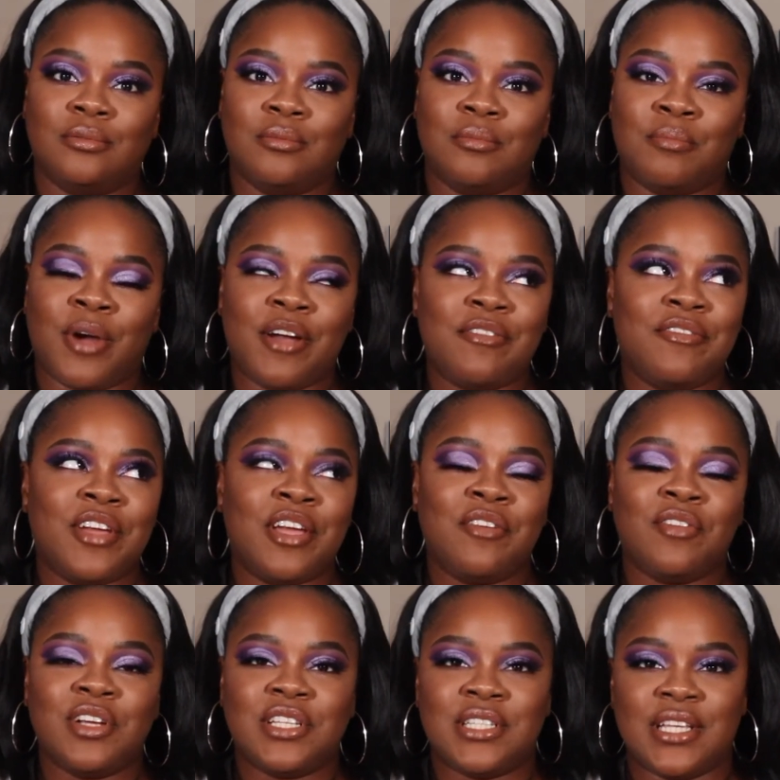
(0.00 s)
my
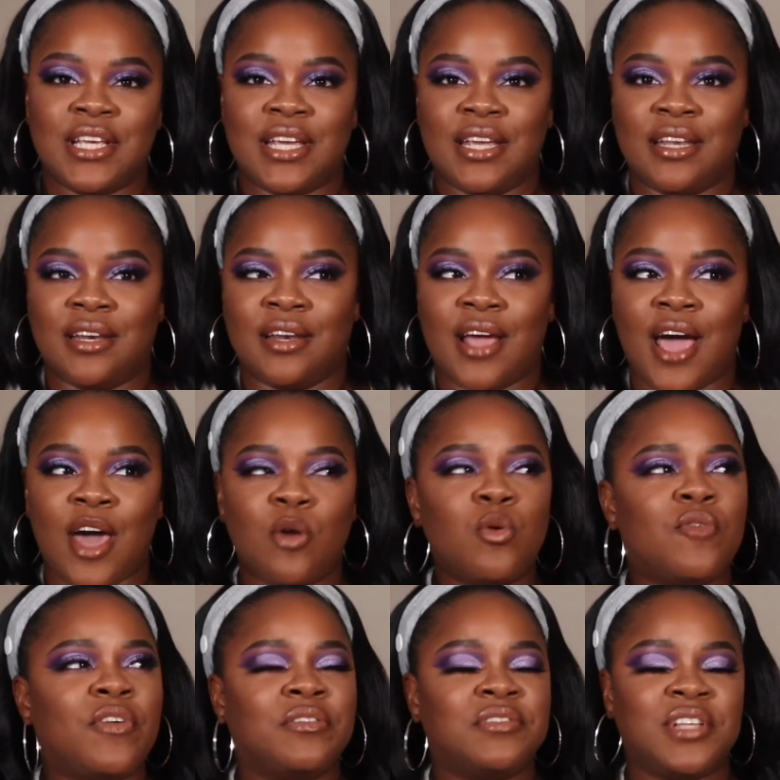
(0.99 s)
favorite scene. I don't know
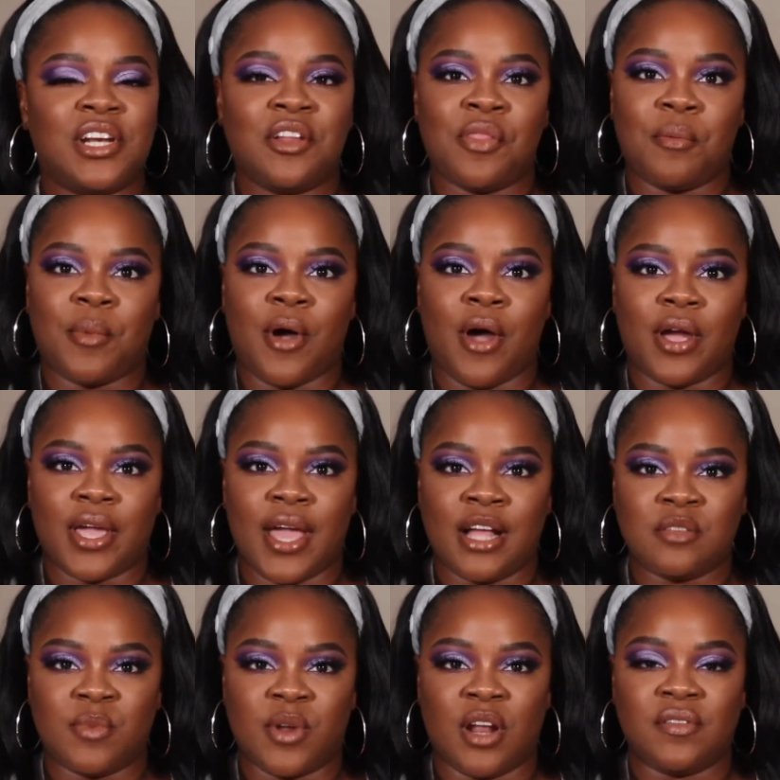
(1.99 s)
if I've said it on the
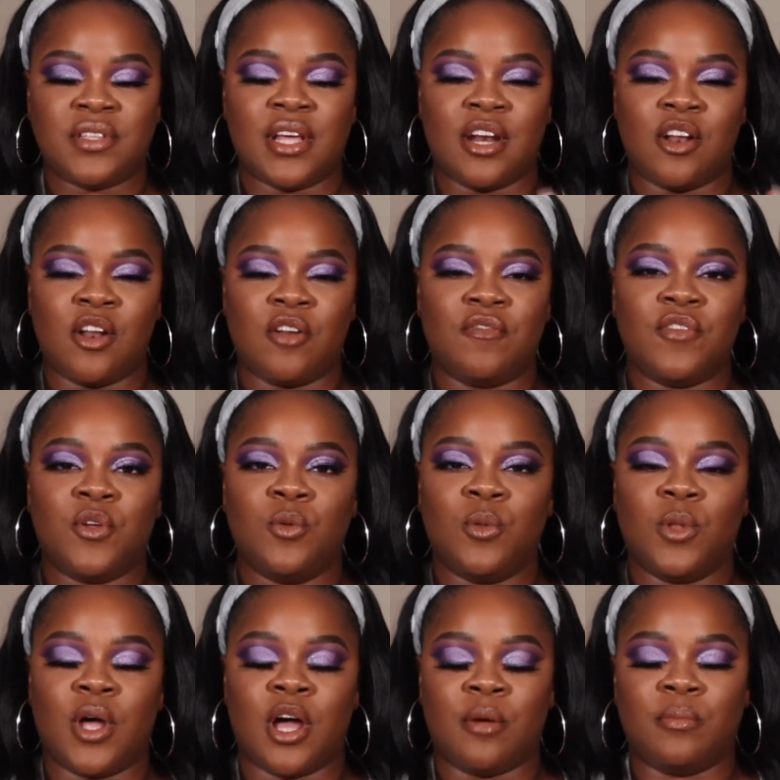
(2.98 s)
podcast, but I've said it on a few
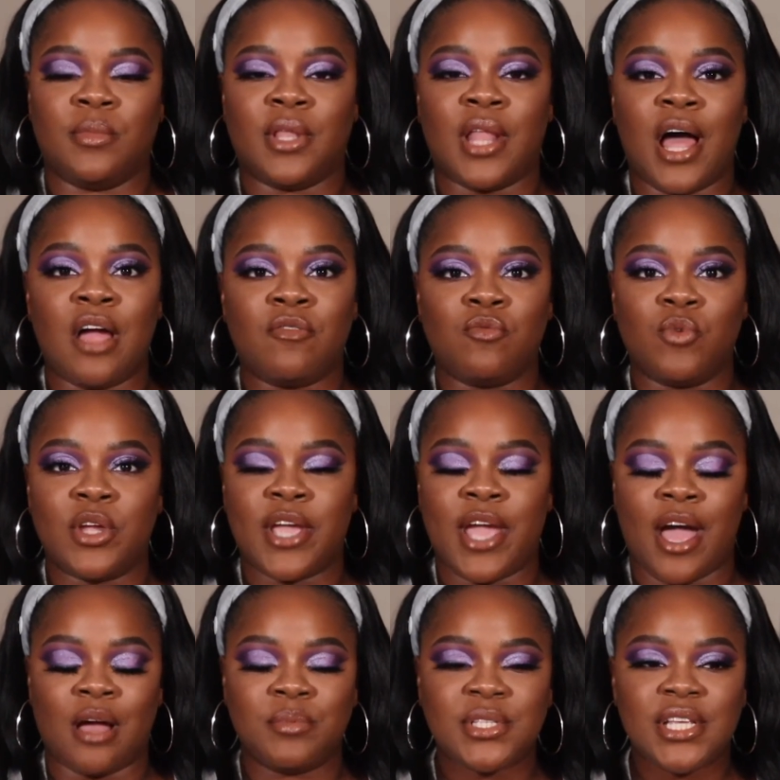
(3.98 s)
live
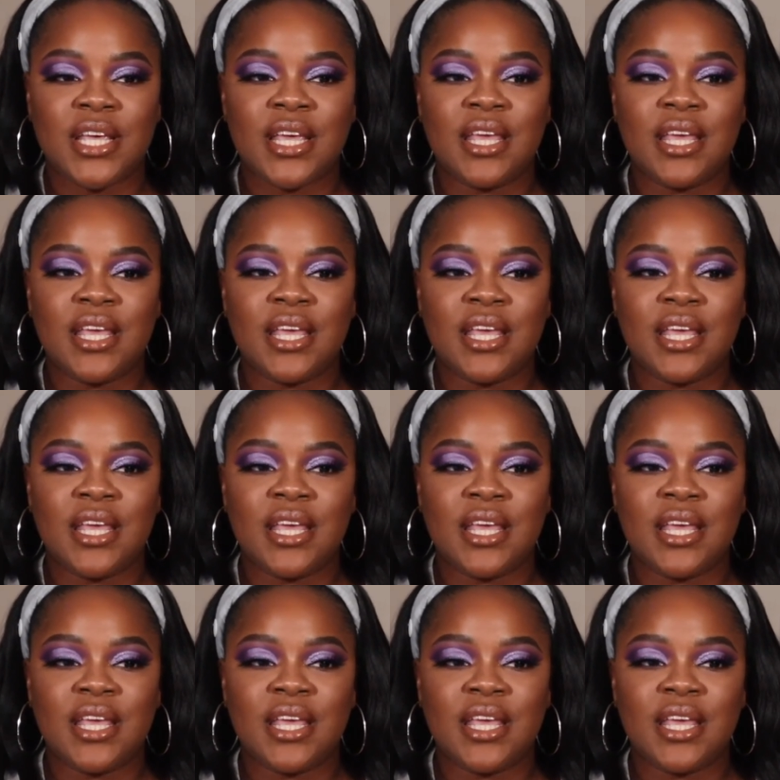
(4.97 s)
recaps.